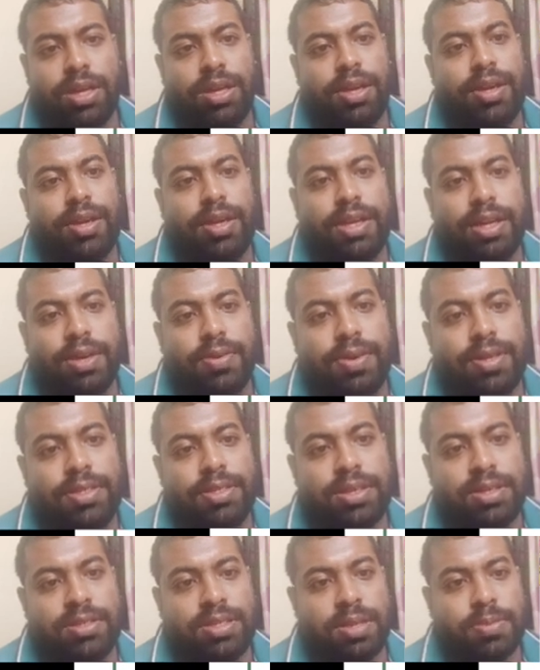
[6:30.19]
it requires
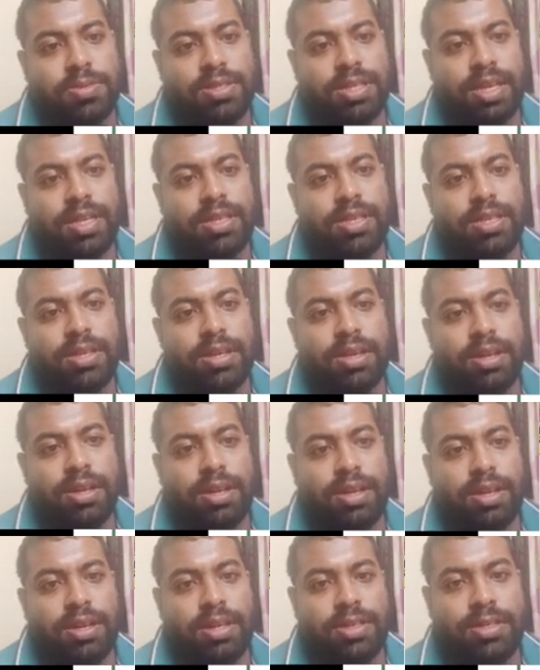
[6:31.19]
a substantial
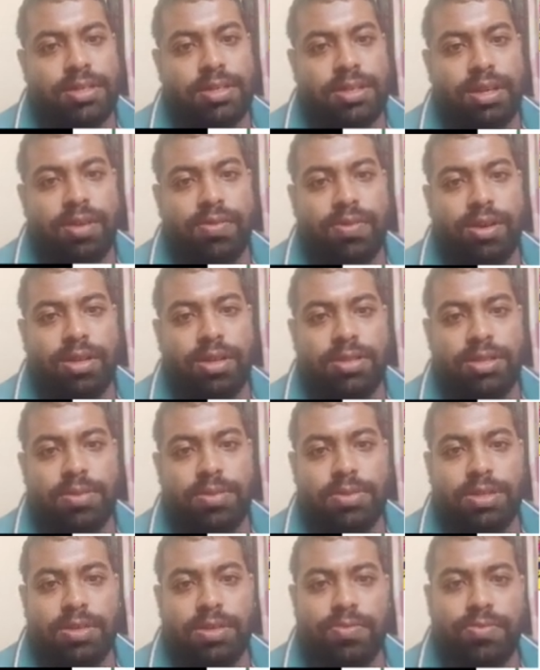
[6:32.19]
history of
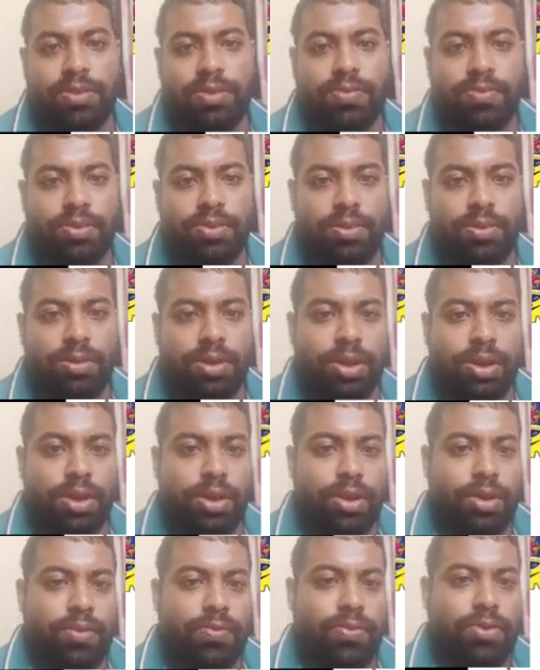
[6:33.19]
consumption for
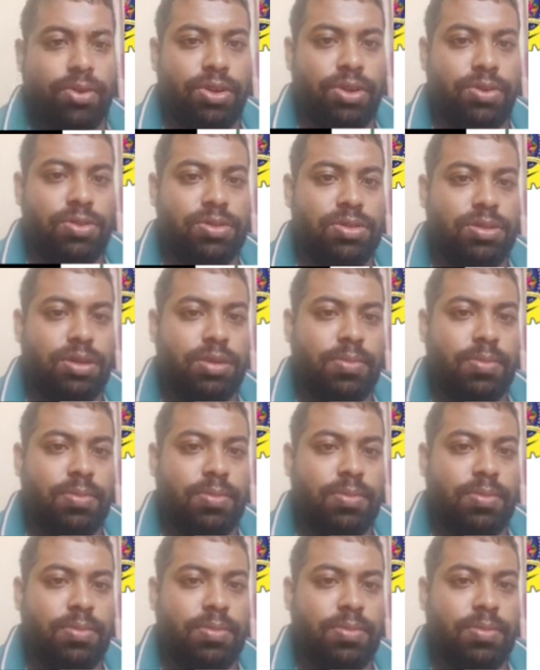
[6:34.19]
food use